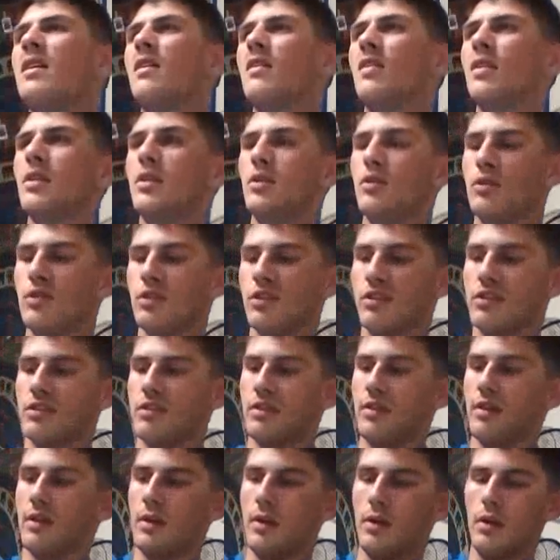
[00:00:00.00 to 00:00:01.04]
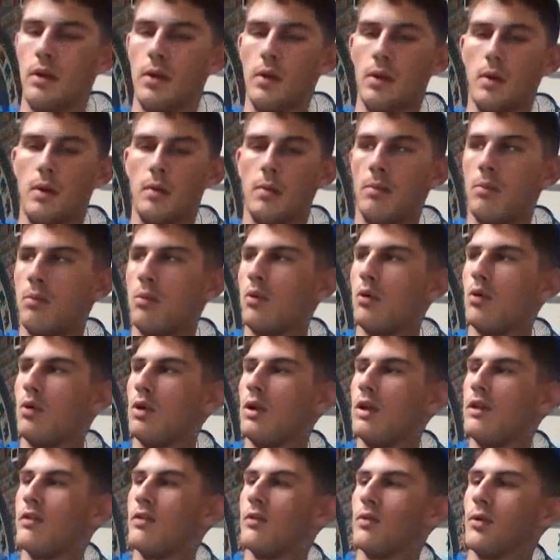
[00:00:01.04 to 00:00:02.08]
Then you just
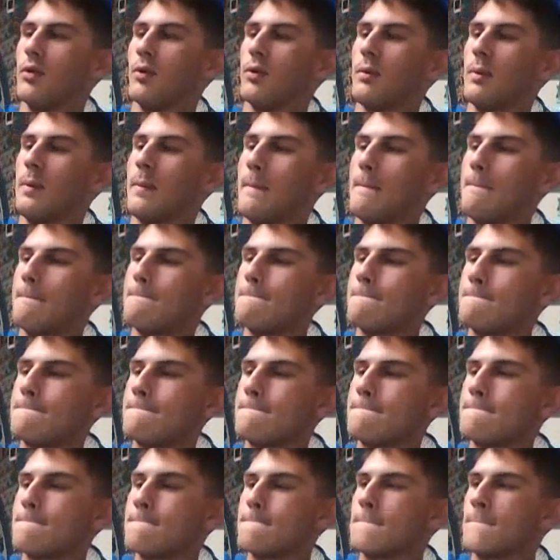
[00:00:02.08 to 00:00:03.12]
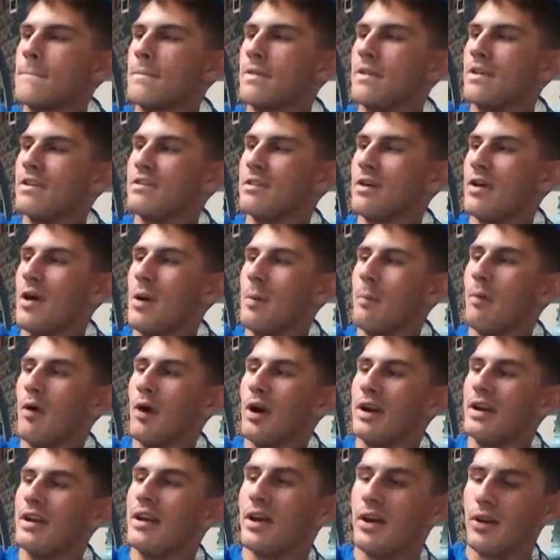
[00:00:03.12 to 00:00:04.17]
pull it through. This will help
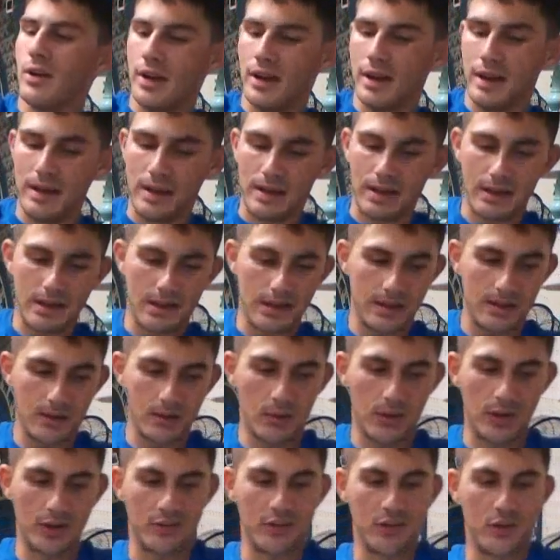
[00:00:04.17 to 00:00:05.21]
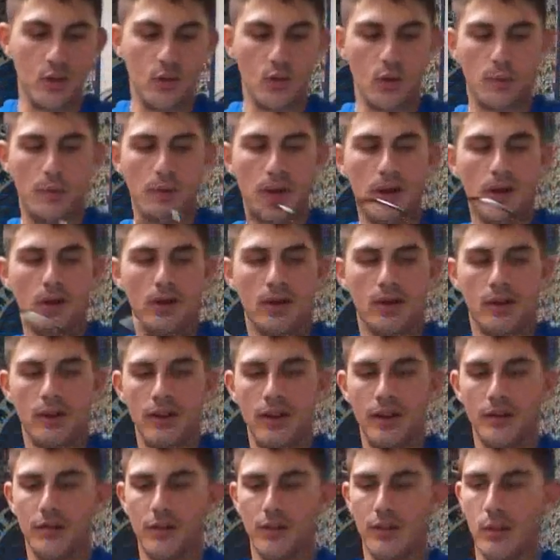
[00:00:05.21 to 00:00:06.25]
break down any residue or powder that's
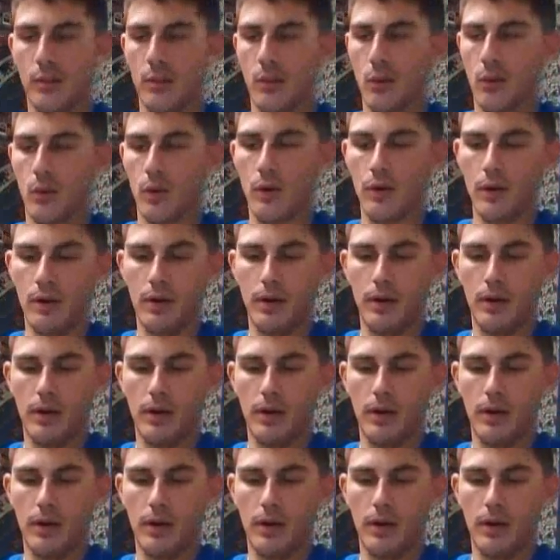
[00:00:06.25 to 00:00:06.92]
left in the bore.